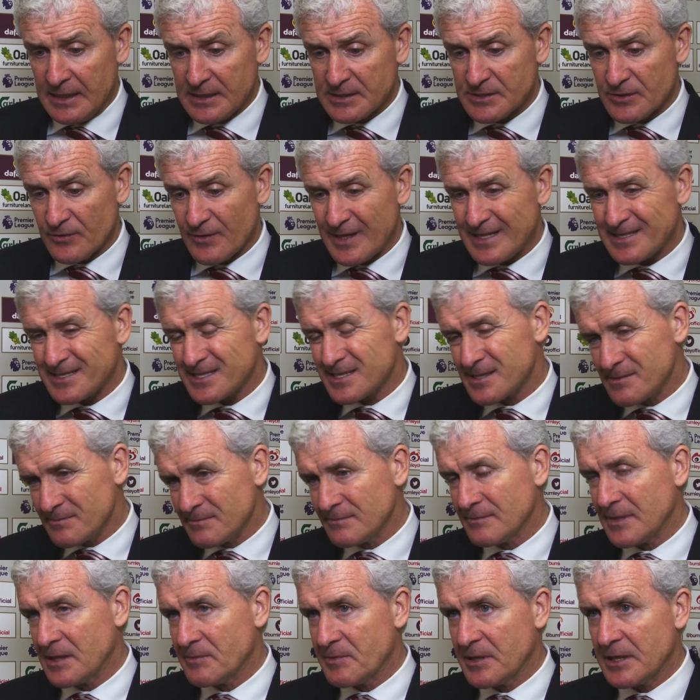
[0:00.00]
So that's
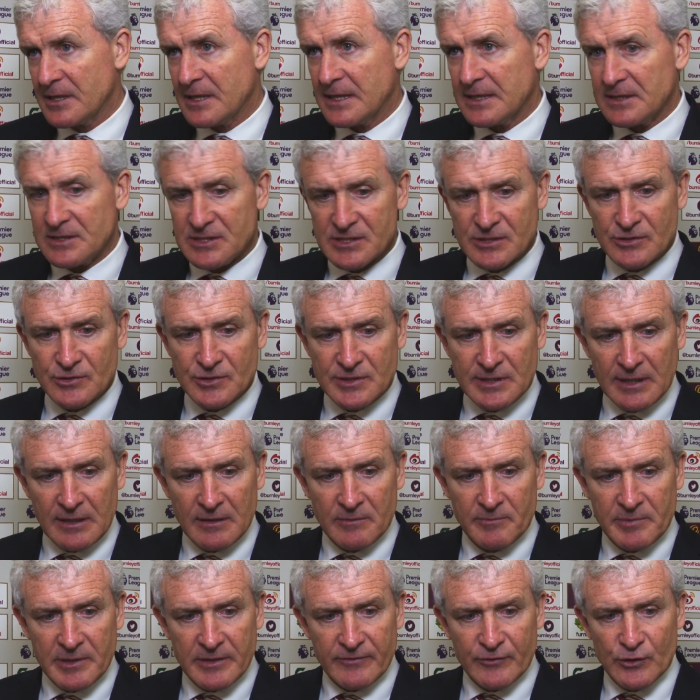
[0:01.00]
just a
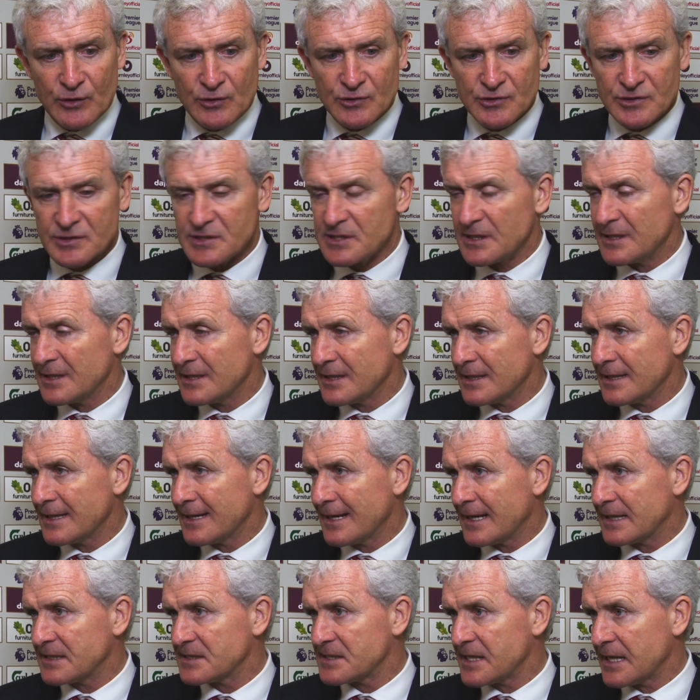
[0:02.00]
little bit of urgency and
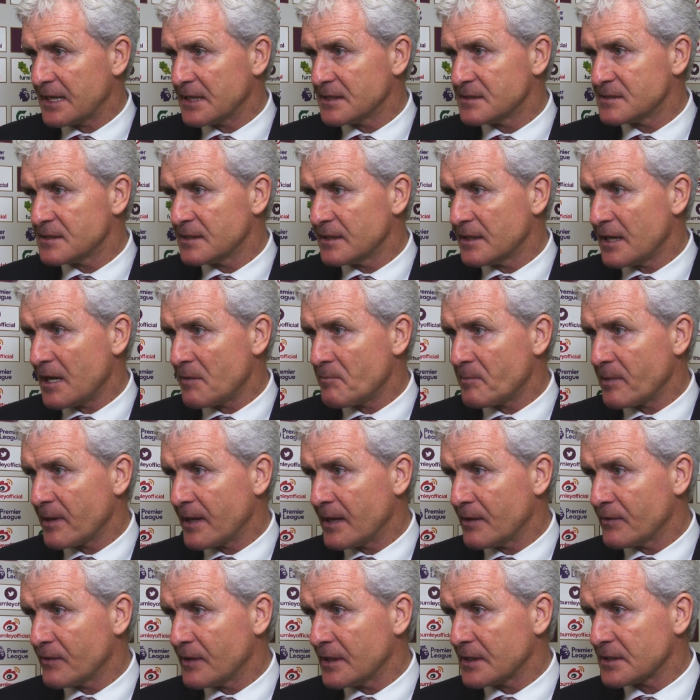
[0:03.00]
anxiety in our
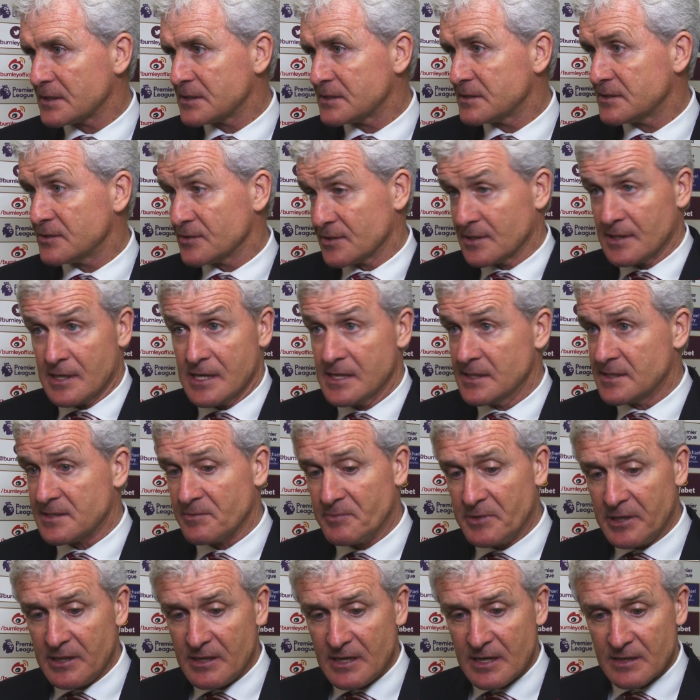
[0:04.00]
player that doesn't need
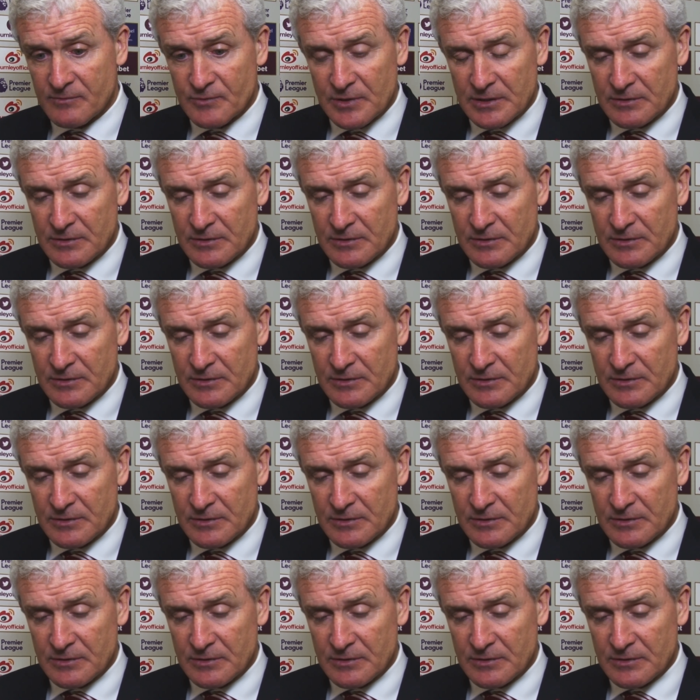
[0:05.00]
to be there.